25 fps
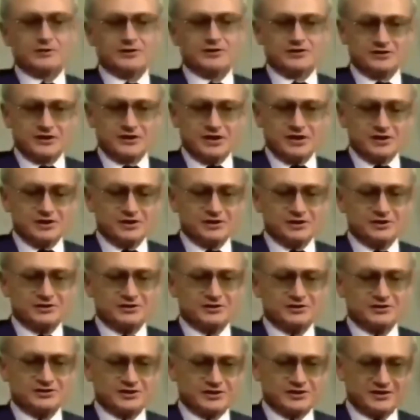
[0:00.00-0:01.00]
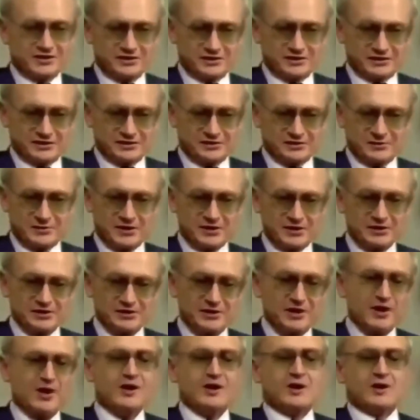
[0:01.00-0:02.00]
Normalization is a cynical
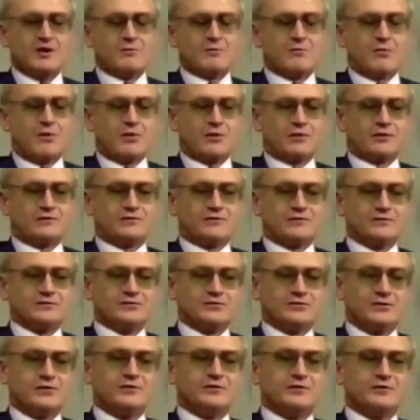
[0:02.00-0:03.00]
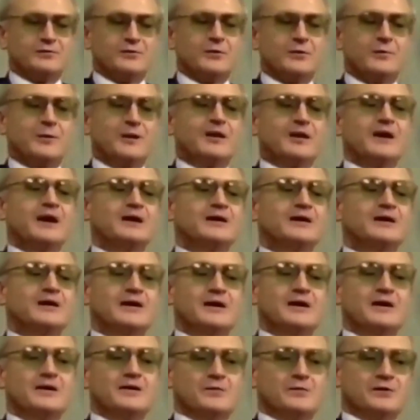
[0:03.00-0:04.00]
expression borrowed from Soviet
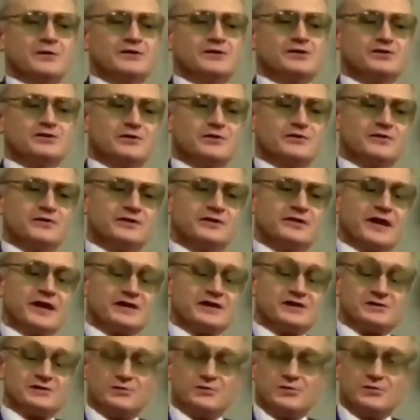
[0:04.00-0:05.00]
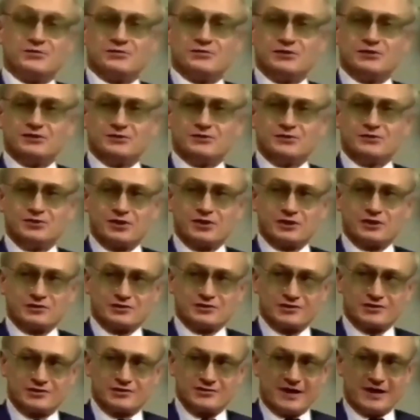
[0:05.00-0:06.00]
propaganda. When the Soviet tanks moved into
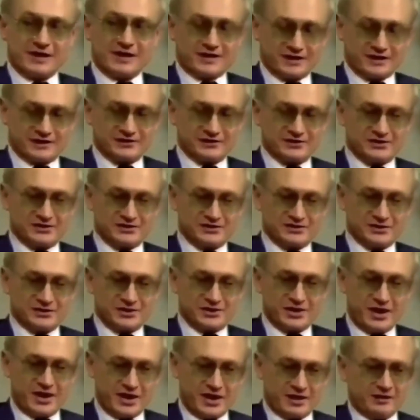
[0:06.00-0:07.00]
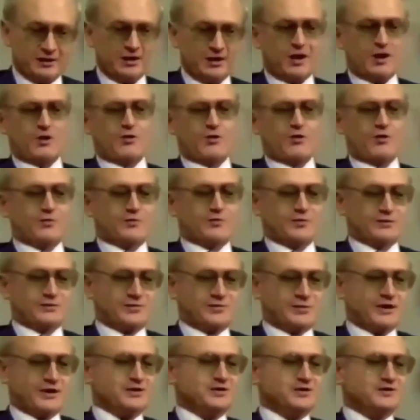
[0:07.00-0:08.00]
Czechoslovakia in 68,
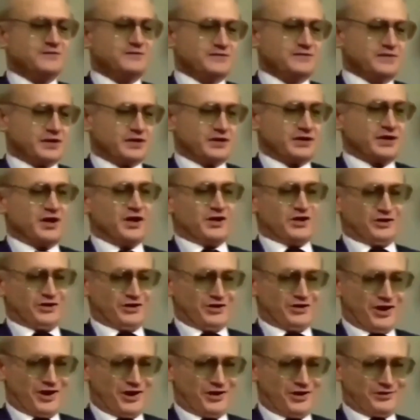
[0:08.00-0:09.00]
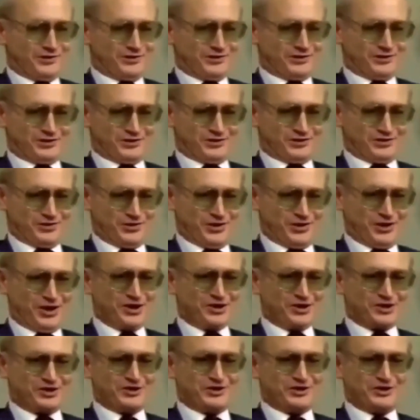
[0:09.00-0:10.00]
Comrade Brezhnev said, now the
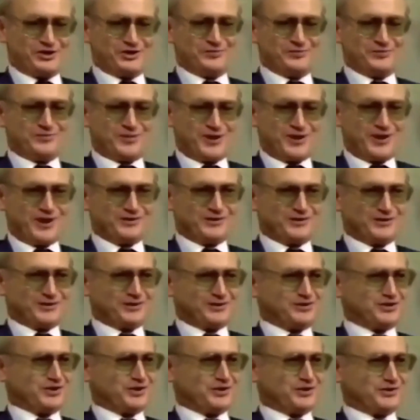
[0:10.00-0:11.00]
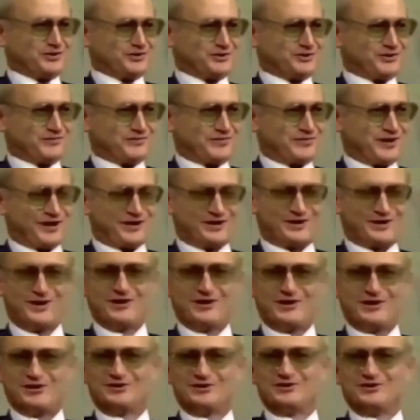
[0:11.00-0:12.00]
situation in brotherly
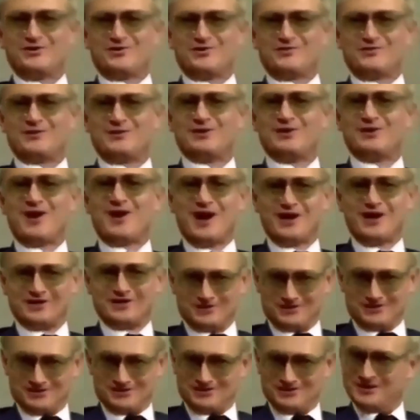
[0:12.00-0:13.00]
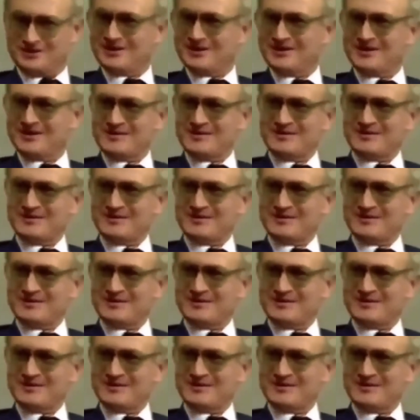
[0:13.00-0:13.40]
Czechoslovakia is normalized.